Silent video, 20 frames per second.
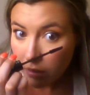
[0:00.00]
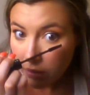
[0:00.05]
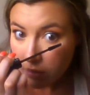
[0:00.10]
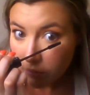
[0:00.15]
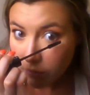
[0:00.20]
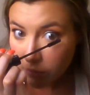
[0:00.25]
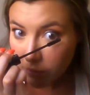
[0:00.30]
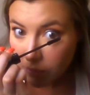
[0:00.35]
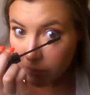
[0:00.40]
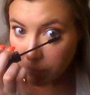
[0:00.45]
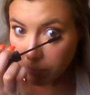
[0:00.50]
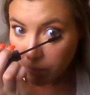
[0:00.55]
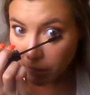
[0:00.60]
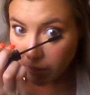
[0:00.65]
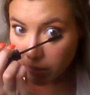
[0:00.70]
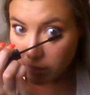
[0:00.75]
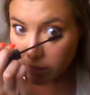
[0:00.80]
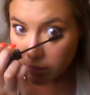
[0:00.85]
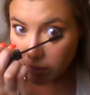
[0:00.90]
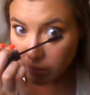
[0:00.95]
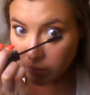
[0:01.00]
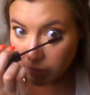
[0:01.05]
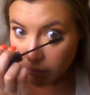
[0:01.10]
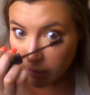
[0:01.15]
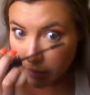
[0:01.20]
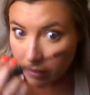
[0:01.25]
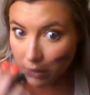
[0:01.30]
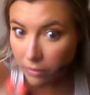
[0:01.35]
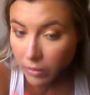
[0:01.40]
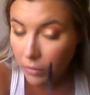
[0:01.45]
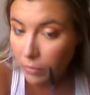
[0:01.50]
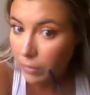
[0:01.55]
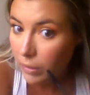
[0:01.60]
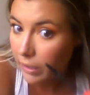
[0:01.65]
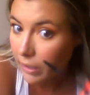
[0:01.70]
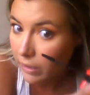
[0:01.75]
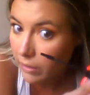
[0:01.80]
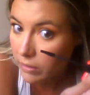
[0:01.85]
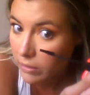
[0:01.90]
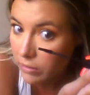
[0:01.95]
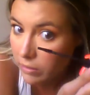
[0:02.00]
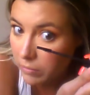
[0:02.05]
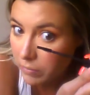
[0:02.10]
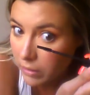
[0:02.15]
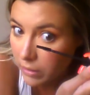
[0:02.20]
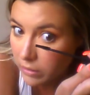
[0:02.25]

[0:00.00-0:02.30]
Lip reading: for the price of like the one I used from Marc